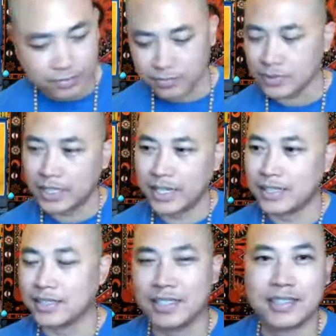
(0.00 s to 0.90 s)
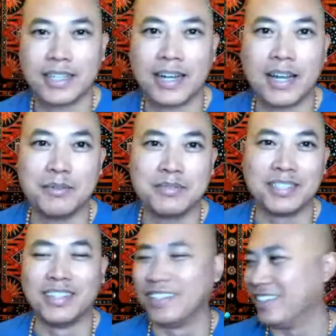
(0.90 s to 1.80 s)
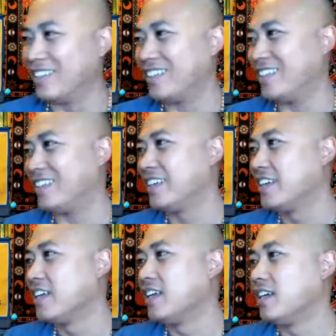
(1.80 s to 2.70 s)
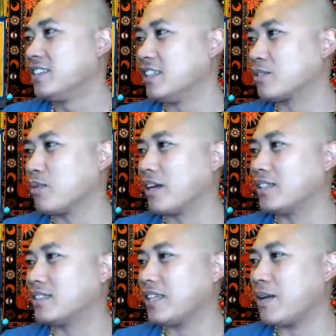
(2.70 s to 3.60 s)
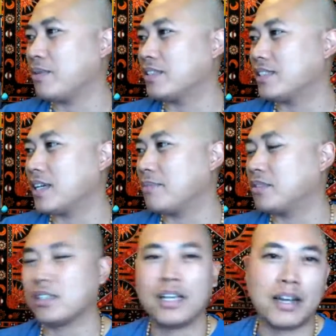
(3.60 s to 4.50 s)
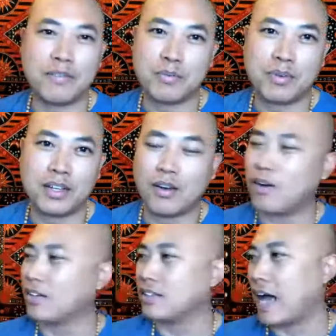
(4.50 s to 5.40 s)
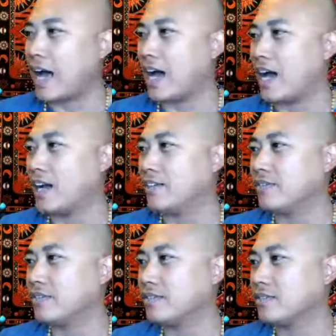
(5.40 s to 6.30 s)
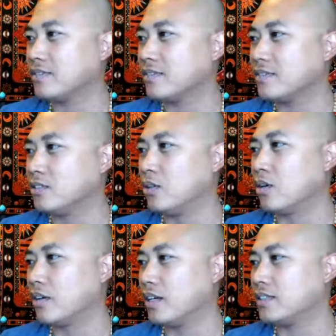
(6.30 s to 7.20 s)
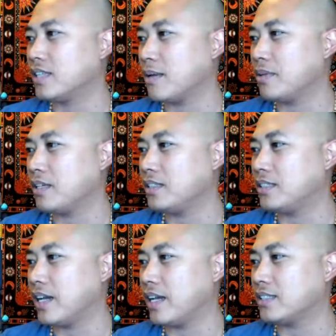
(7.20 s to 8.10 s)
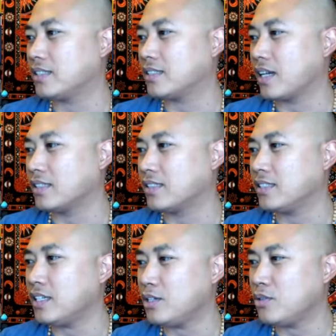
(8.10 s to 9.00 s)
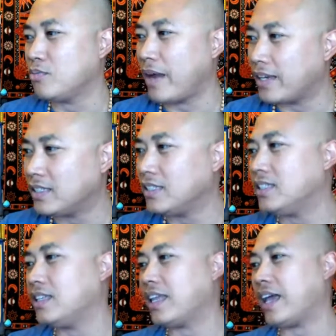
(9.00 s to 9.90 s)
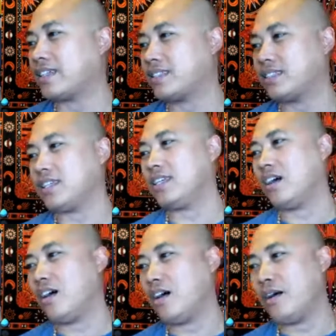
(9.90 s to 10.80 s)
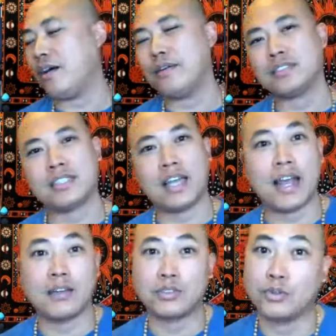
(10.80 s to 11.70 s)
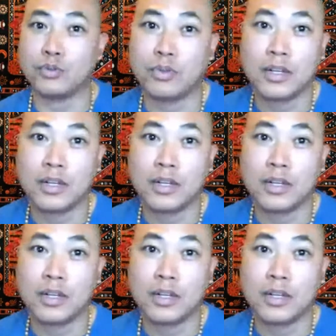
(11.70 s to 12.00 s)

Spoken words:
Had to get that out. Just want to say what's up to everyone on live. Doris, Ebony, Jess, I see you. Wendy, Lexi. Oh, shout out to